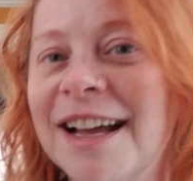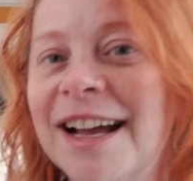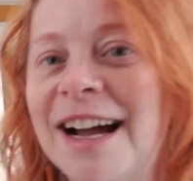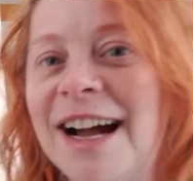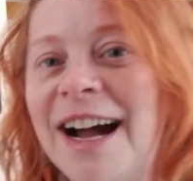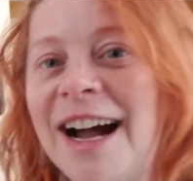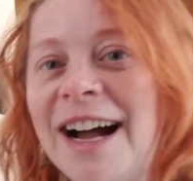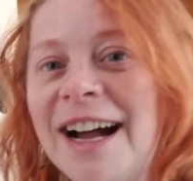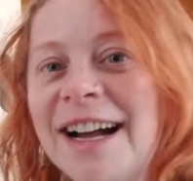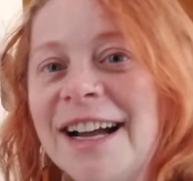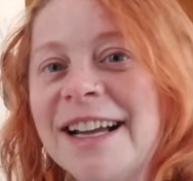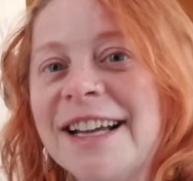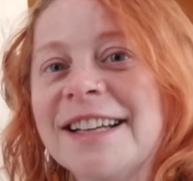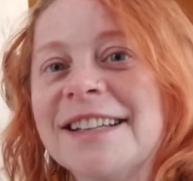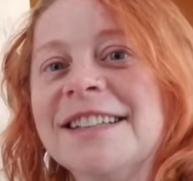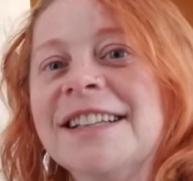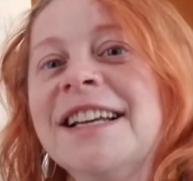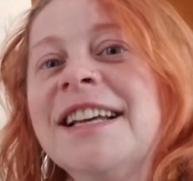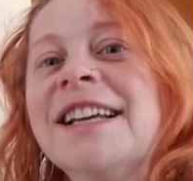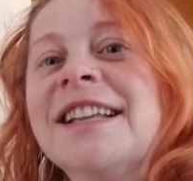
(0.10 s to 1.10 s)
Hi,
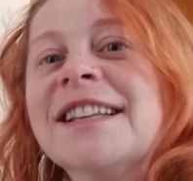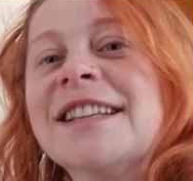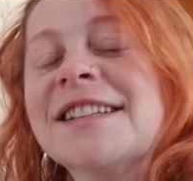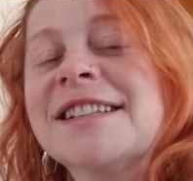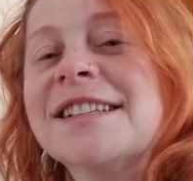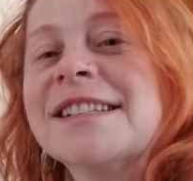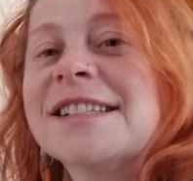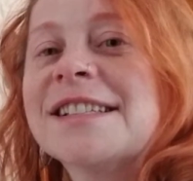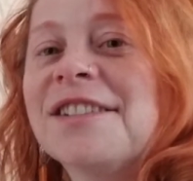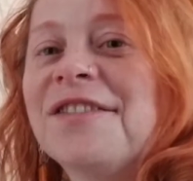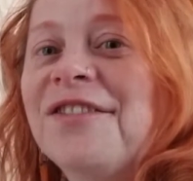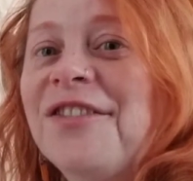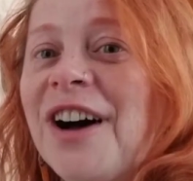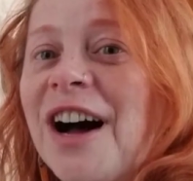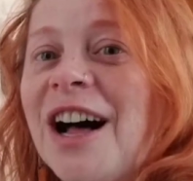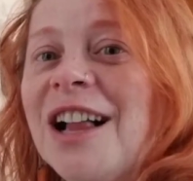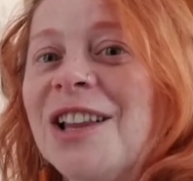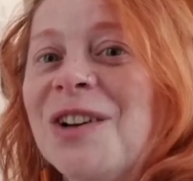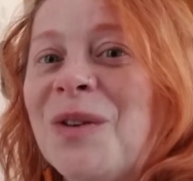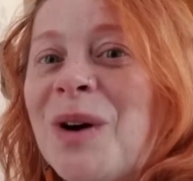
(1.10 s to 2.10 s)
this is the
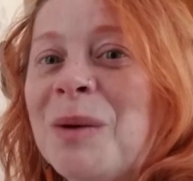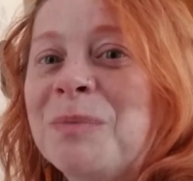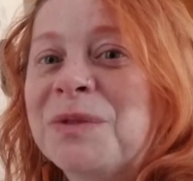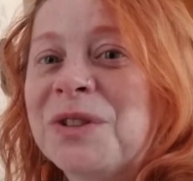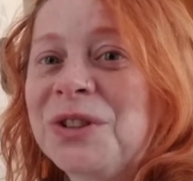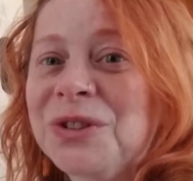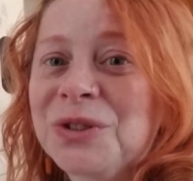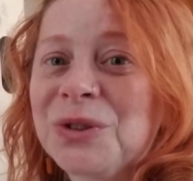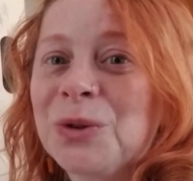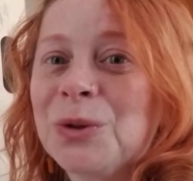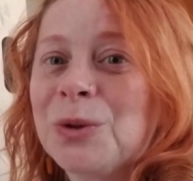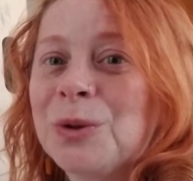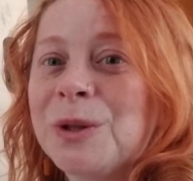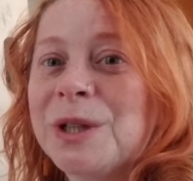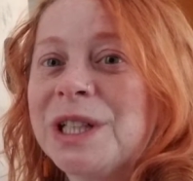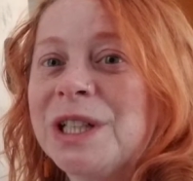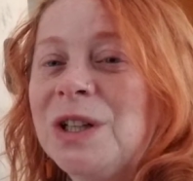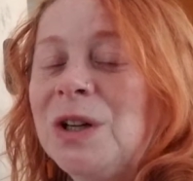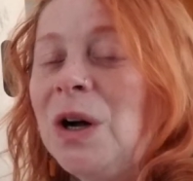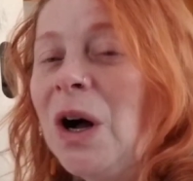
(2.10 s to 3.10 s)
follow-up
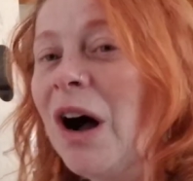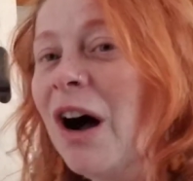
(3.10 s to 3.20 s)
tutorial